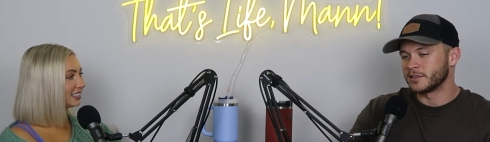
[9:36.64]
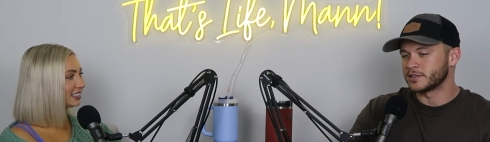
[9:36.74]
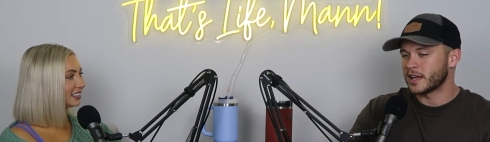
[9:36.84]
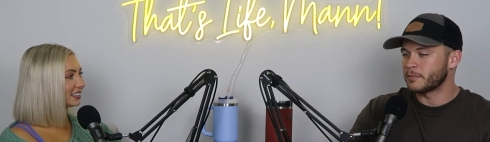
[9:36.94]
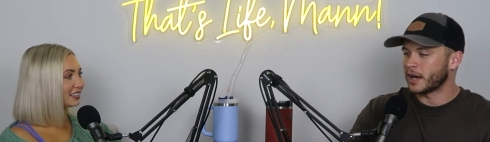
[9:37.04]

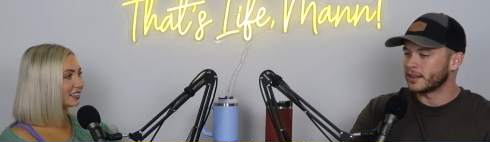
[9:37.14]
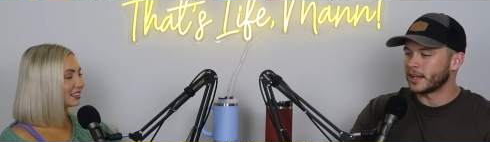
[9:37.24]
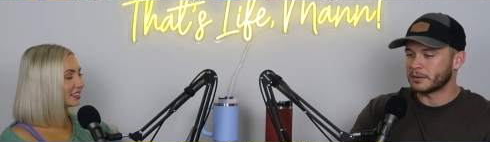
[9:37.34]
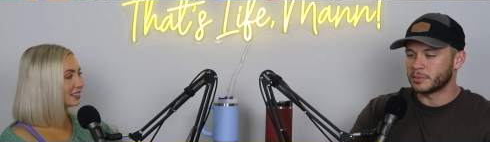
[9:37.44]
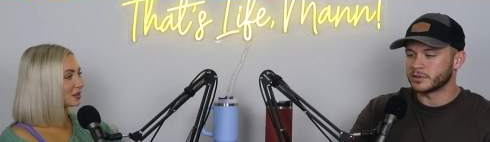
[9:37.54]
Speaker 1: understand, but
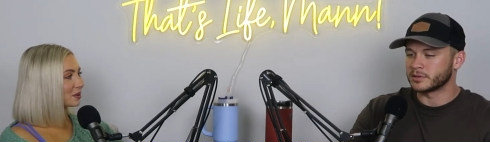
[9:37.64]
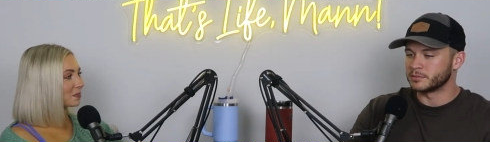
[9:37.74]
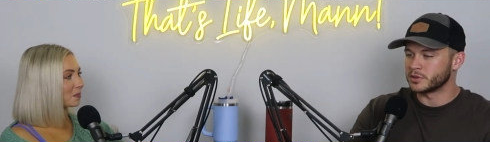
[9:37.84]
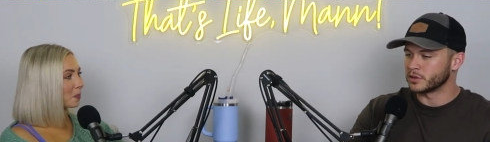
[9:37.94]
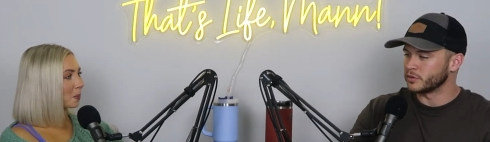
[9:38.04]
I'd like put
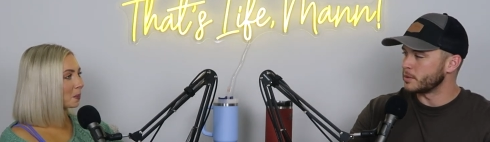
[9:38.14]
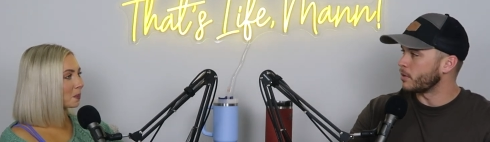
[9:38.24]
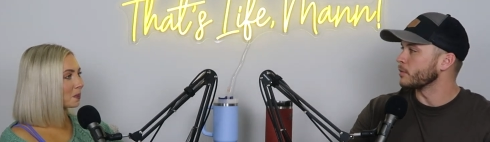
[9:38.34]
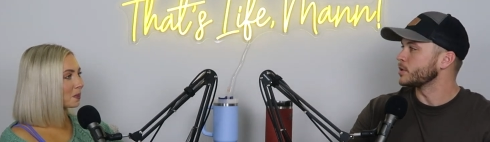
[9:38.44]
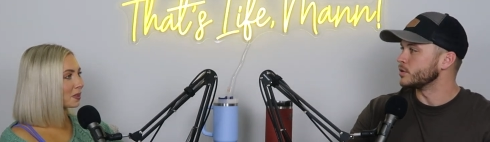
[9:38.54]
some
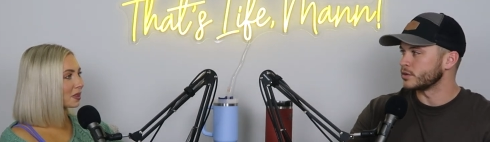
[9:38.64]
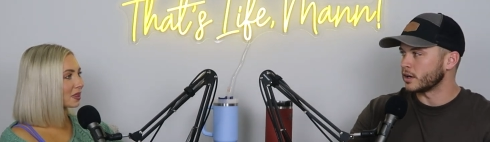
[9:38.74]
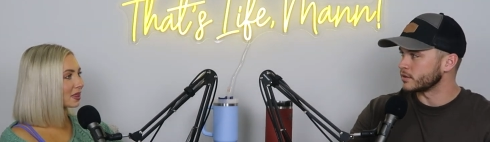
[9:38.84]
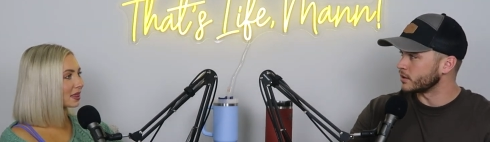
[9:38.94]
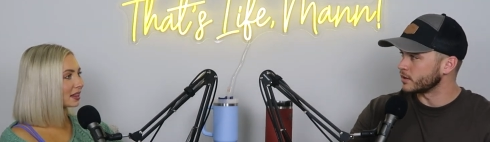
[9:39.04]
sugar-free barbecue
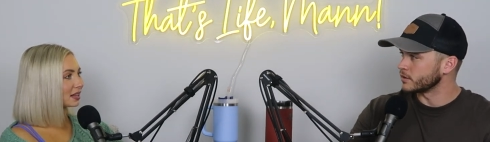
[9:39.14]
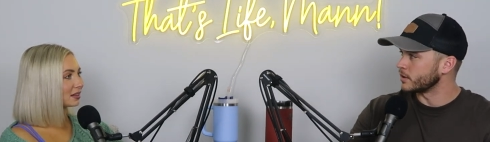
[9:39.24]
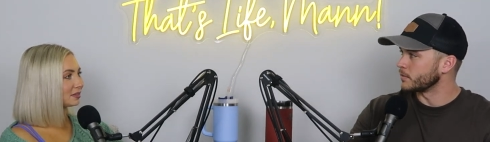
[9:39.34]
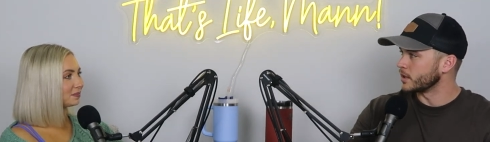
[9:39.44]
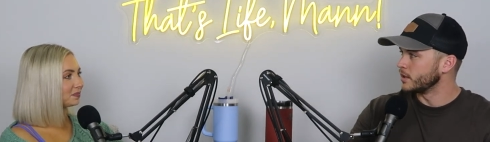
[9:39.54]
sauce on it
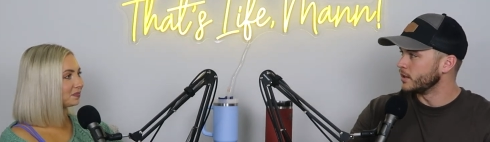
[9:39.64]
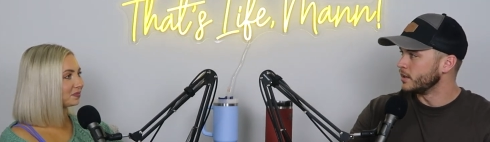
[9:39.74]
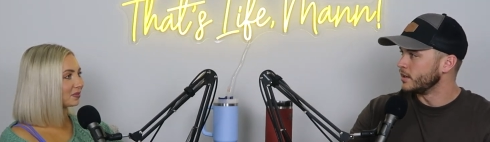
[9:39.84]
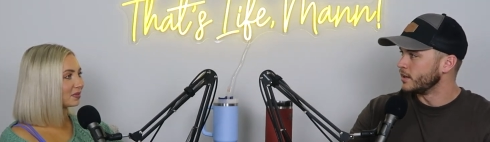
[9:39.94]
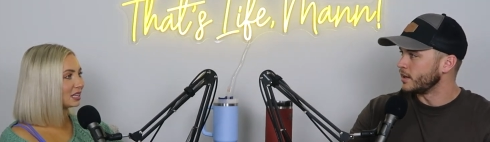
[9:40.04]
or something.
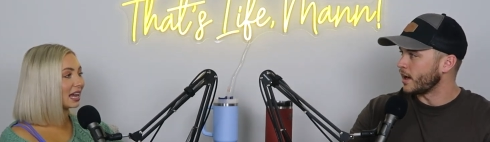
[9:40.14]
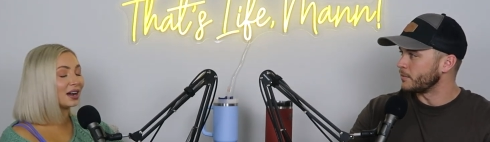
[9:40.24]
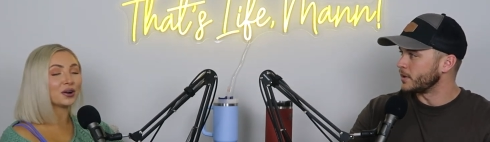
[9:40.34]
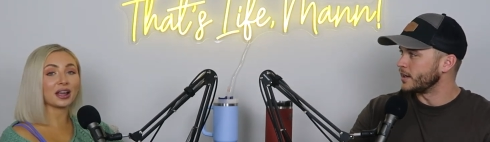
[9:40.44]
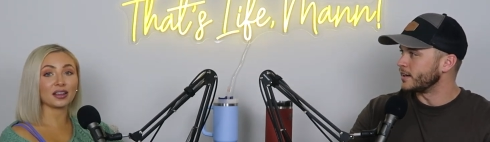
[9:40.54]

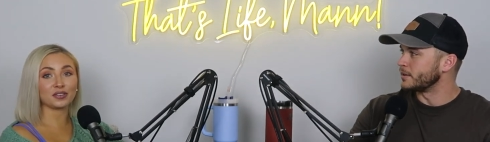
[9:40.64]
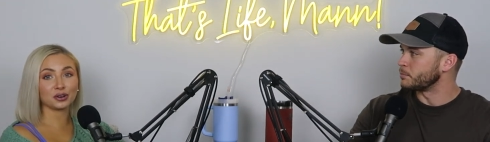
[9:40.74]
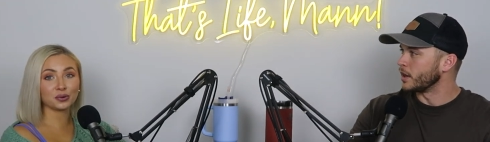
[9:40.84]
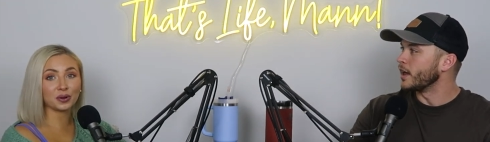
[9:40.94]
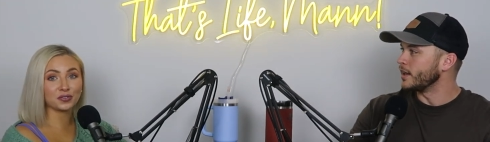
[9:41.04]
Speaker 2: Yeah. Okay.
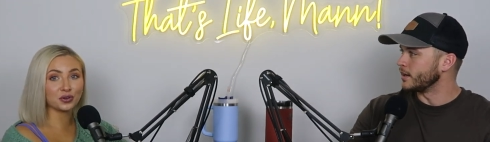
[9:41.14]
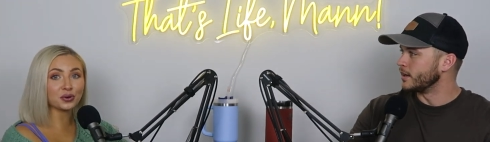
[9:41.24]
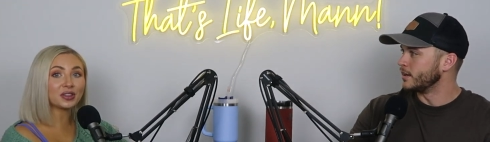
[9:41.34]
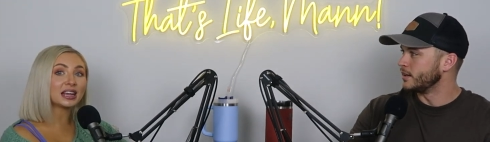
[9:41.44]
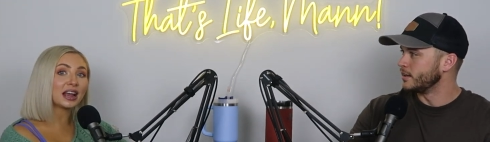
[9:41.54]
If you're, if
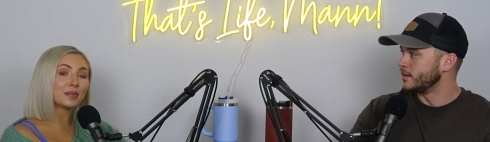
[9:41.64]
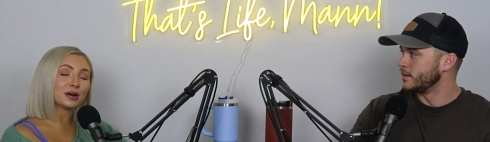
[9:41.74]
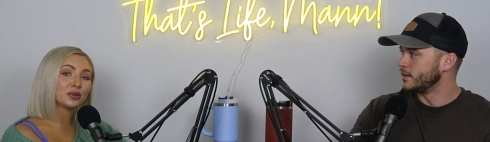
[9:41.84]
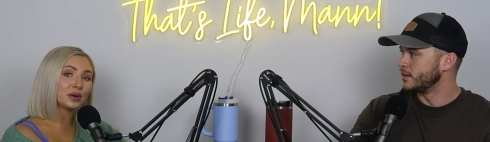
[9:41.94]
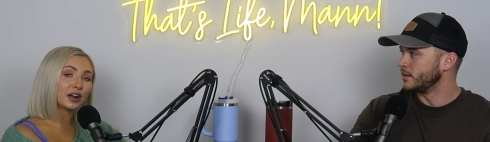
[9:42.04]
you're, thinking
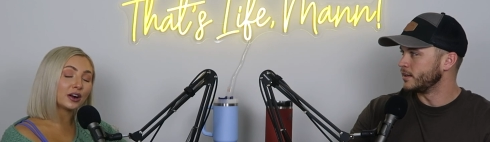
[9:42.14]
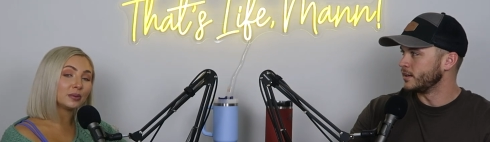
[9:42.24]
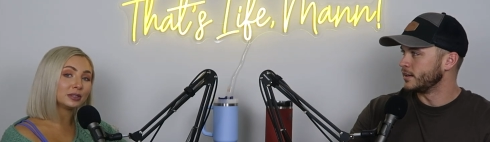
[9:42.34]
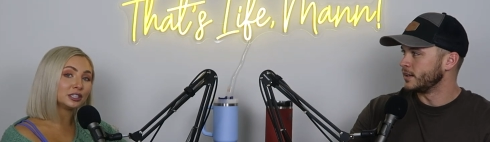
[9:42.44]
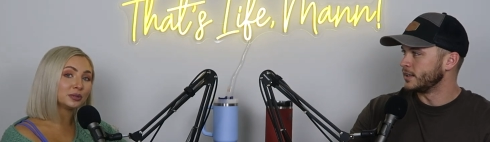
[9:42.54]
about doing a
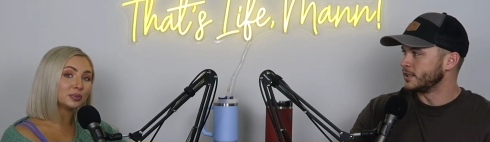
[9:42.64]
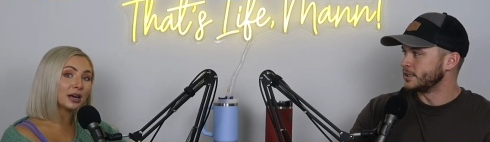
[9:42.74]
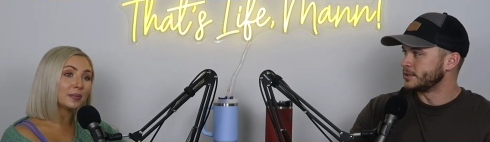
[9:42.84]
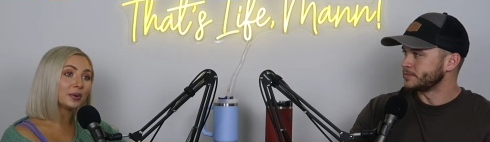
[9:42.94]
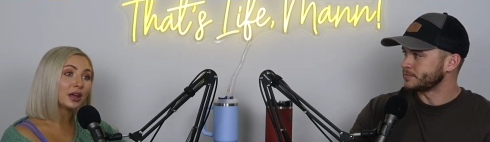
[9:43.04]
competition
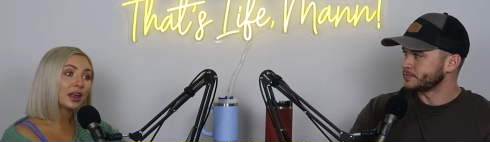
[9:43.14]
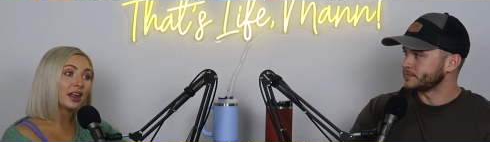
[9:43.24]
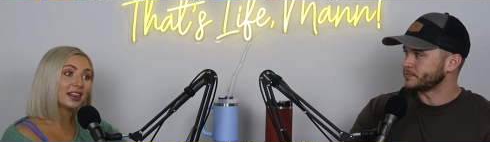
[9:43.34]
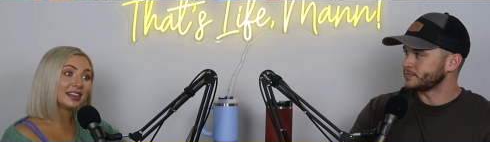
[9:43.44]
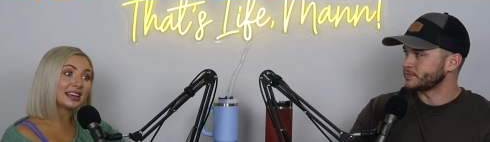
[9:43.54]
prep,
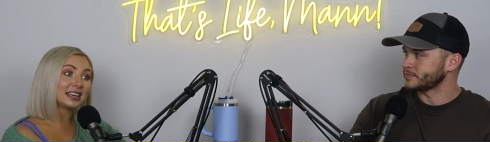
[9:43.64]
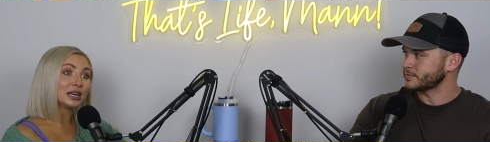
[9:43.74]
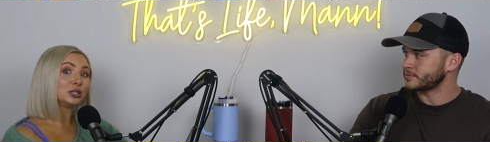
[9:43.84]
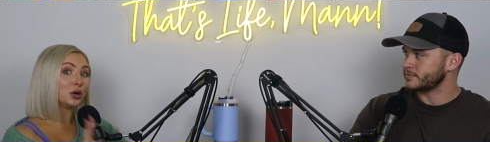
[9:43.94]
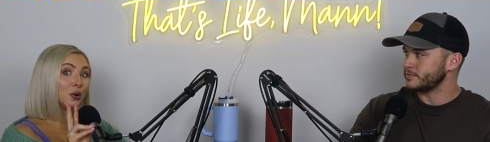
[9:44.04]

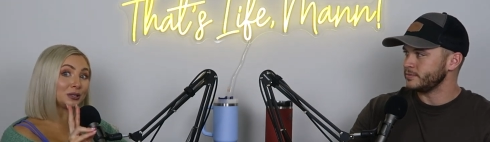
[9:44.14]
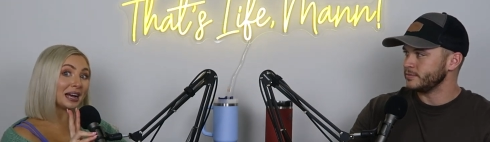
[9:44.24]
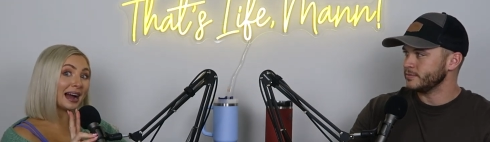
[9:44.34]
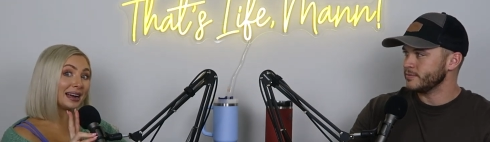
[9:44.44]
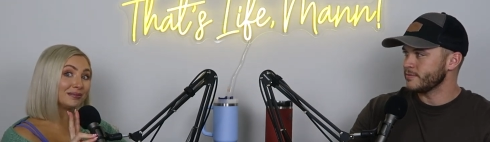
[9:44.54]
think two
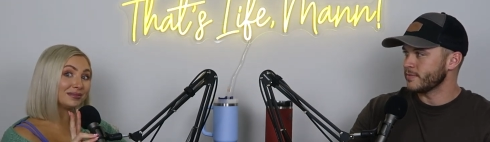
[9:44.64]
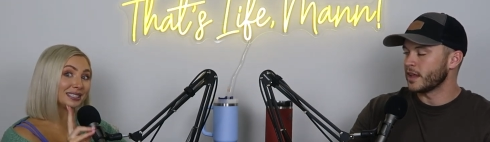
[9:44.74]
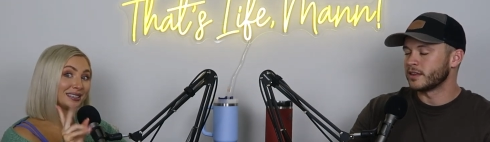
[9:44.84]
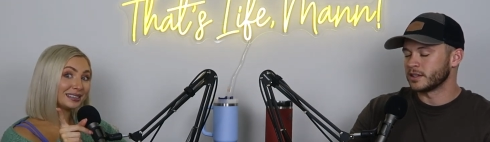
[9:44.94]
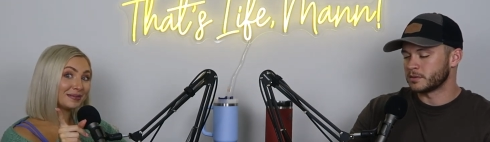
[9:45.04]

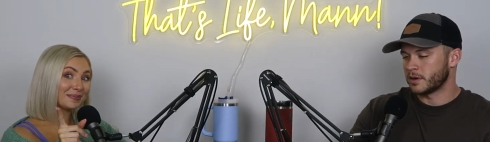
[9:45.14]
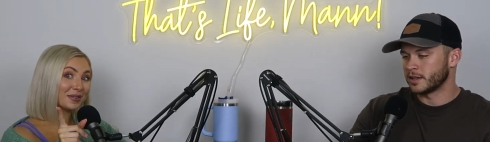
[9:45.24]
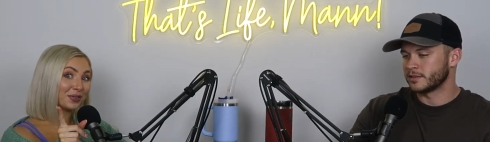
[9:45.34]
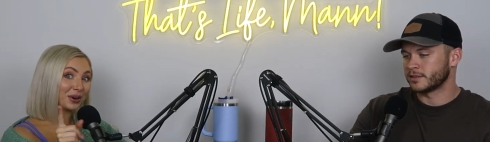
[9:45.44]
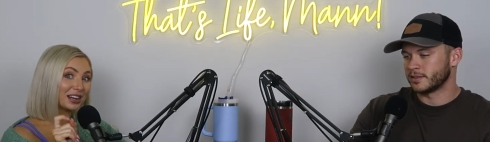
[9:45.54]
times. I think
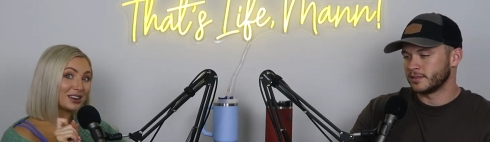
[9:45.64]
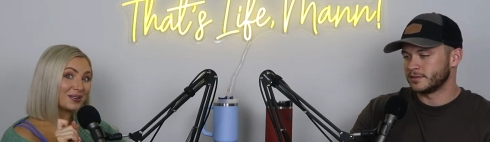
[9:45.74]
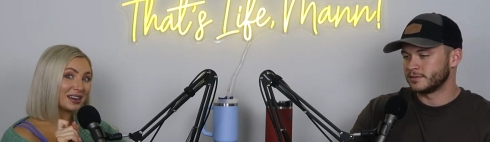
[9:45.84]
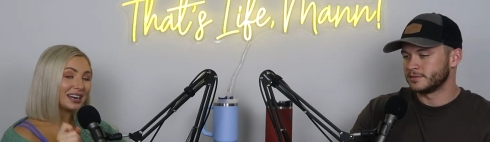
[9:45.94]
twice before you do